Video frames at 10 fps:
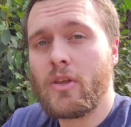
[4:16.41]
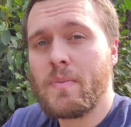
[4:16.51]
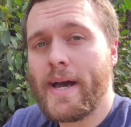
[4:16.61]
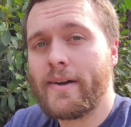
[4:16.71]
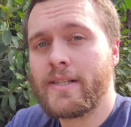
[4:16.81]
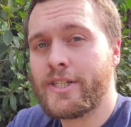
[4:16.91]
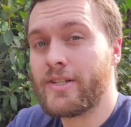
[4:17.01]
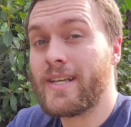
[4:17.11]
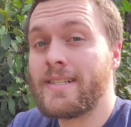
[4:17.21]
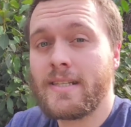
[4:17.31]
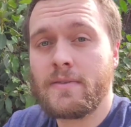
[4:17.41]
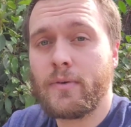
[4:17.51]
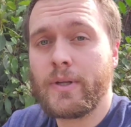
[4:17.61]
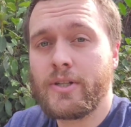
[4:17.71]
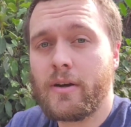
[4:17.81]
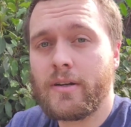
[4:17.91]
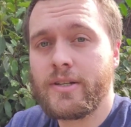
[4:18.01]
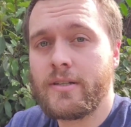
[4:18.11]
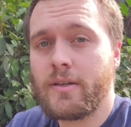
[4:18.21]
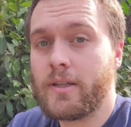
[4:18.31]
those batteries that just says it's fully
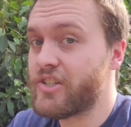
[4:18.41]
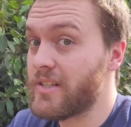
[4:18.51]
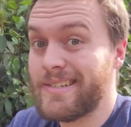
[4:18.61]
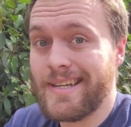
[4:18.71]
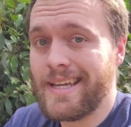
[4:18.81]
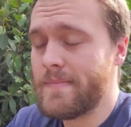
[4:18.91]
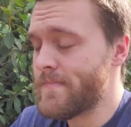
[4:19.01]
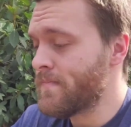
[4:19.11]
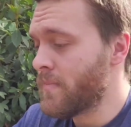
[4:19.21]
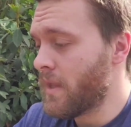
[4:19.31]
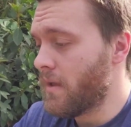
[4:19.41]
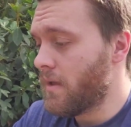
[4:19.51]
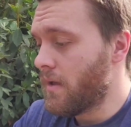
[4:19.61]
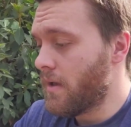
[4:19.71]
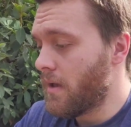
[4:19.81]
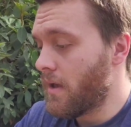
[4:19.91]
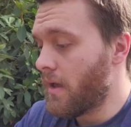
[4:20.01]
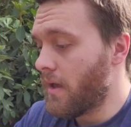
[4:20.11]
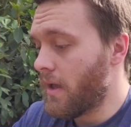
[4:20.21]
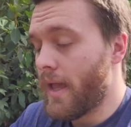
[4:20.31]
charged until it's just dead,
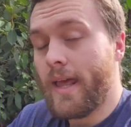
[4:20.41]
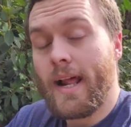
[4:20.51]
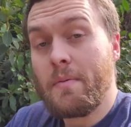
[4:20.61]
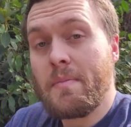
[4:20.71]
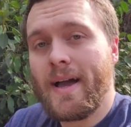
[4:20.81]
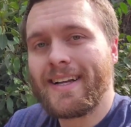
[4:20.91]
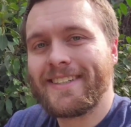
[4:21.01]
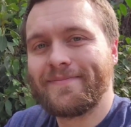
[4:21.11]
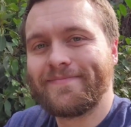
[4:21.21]
and I'll be back.